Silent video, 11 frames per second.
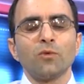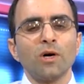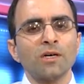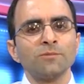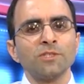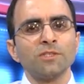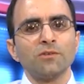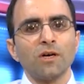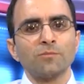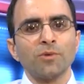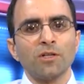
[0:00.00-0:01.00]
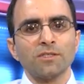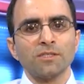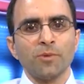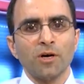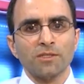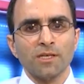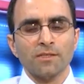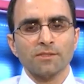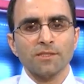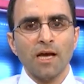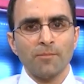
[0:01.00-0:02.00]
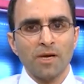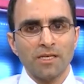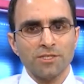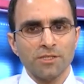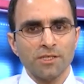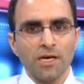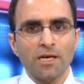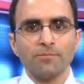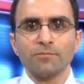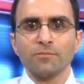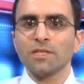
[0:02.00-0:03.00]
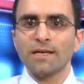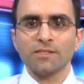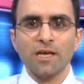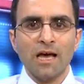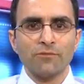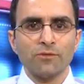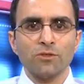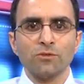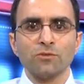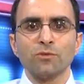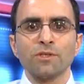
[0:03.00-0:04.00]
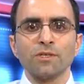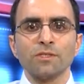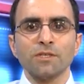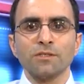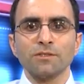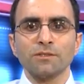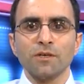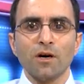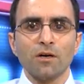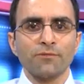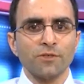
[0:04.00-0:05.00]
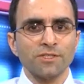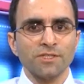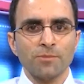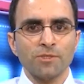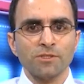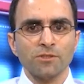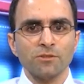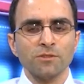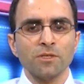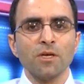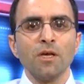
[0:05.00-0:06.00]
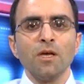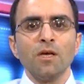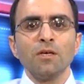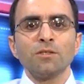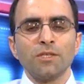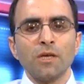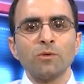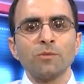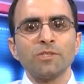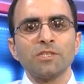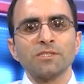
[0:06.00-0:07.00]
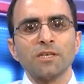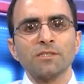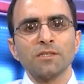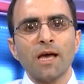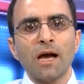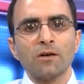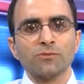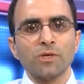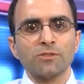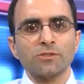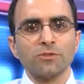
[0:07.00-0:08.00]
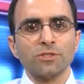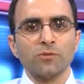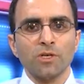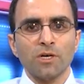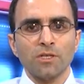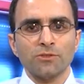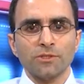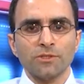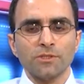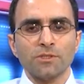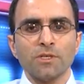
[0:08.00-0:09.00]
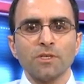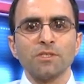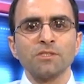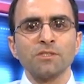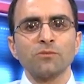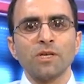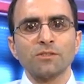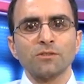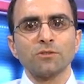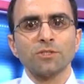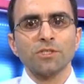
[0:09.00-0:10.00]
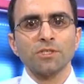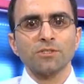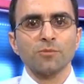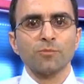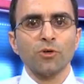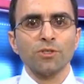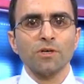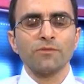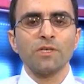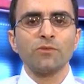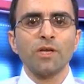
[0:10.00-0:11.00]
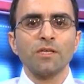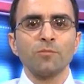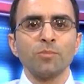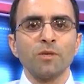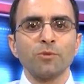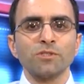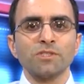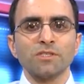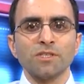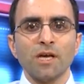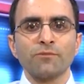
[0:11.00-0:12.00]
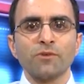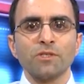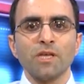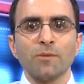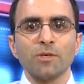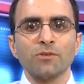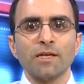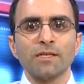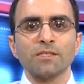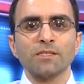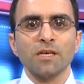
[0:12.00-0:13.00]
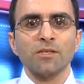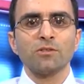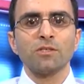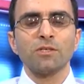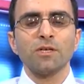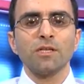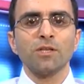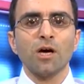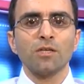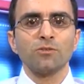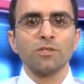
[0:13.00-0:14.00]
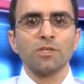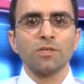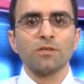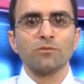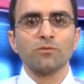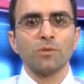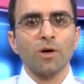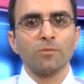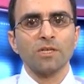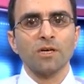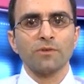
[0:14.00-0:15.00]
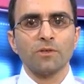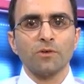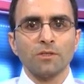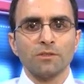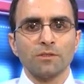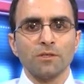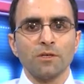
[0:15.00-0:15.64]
Welcome to the Iran Policy Podcast. I'm Majid. I'm glad to have you with us on our first episode. Today, we'll be discussing the House Resolution 100. This is a resolution in support of the Iranian people's desire for a democratic, secular, and non-nuclear Republic of Iran.